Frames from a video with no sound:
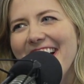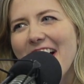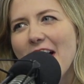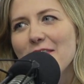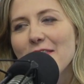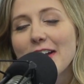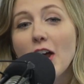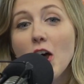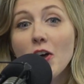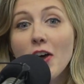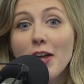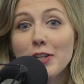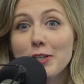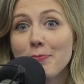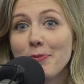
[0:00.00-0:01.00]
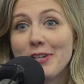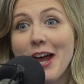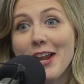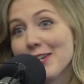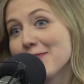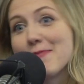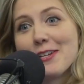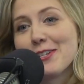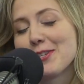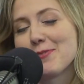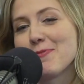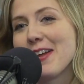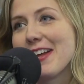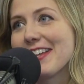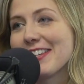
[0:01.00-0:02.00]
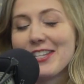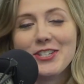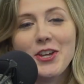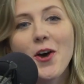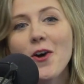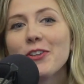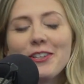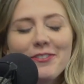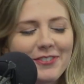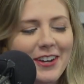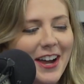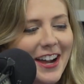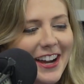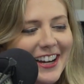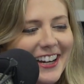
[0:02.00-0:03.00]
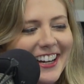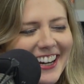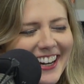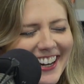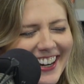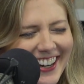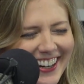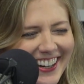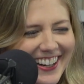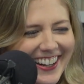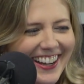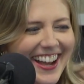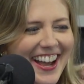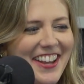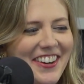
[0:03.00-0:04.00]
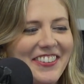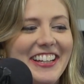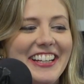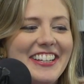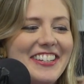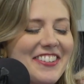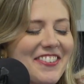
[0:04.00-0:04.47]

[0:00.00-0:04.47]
I'm like, oh, I'll just pretend to be in space. It's totally fine. I don't need to do